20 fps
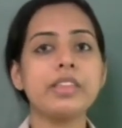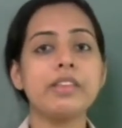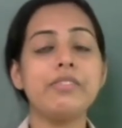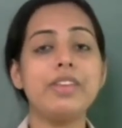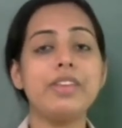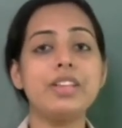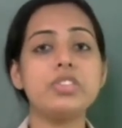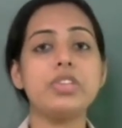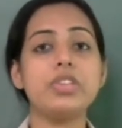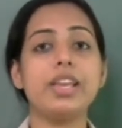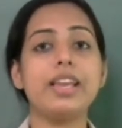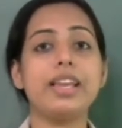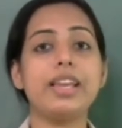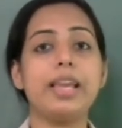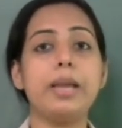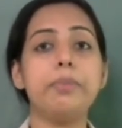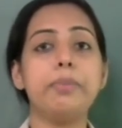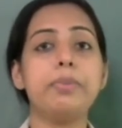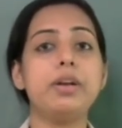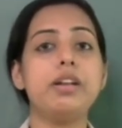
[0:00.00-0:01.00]
VGA
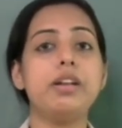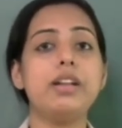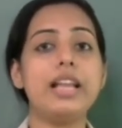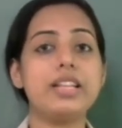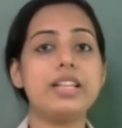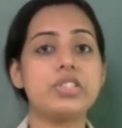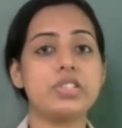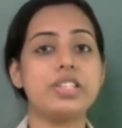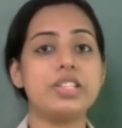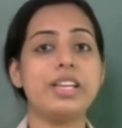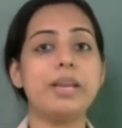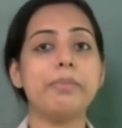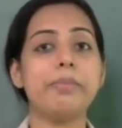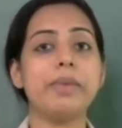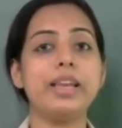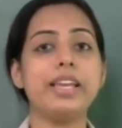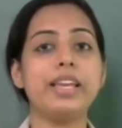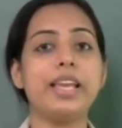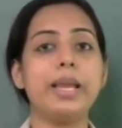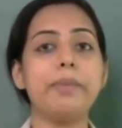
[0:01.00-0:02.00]
cable,
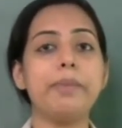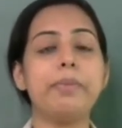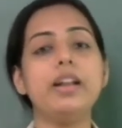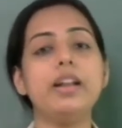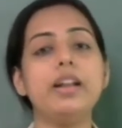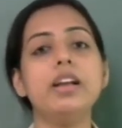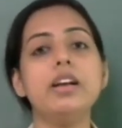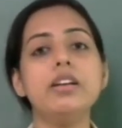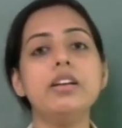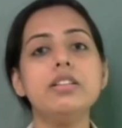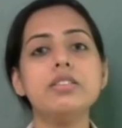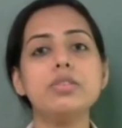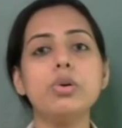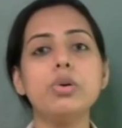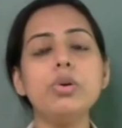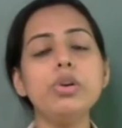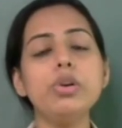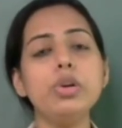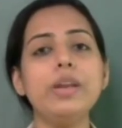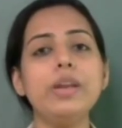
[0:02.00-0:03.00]
HDMI cable.
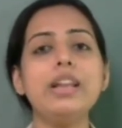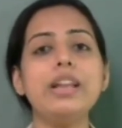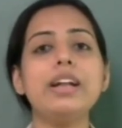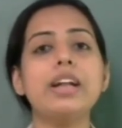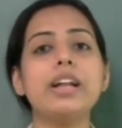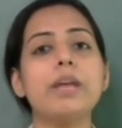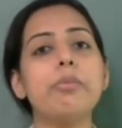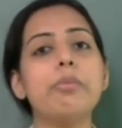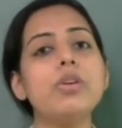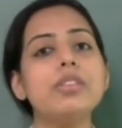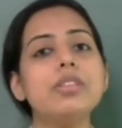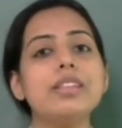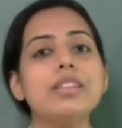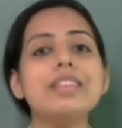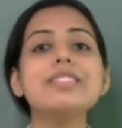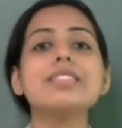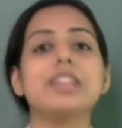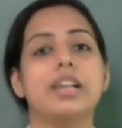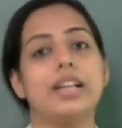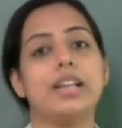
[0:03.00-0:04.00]
So you will learn about
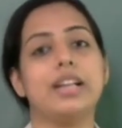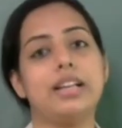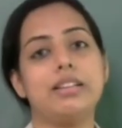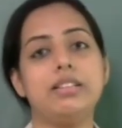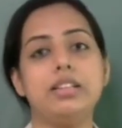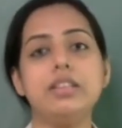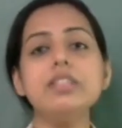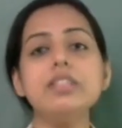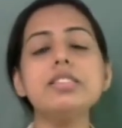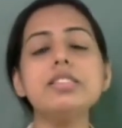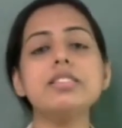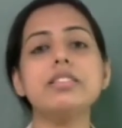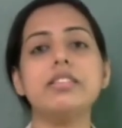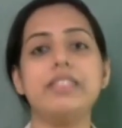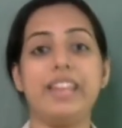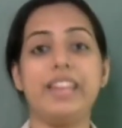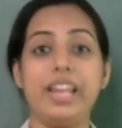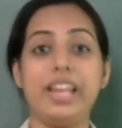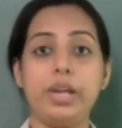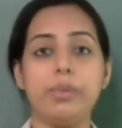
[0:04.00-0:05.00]
these connectors
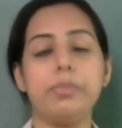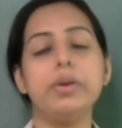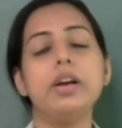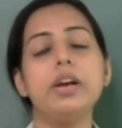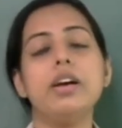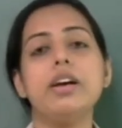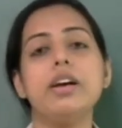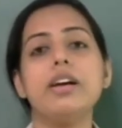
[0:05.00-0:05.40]
name.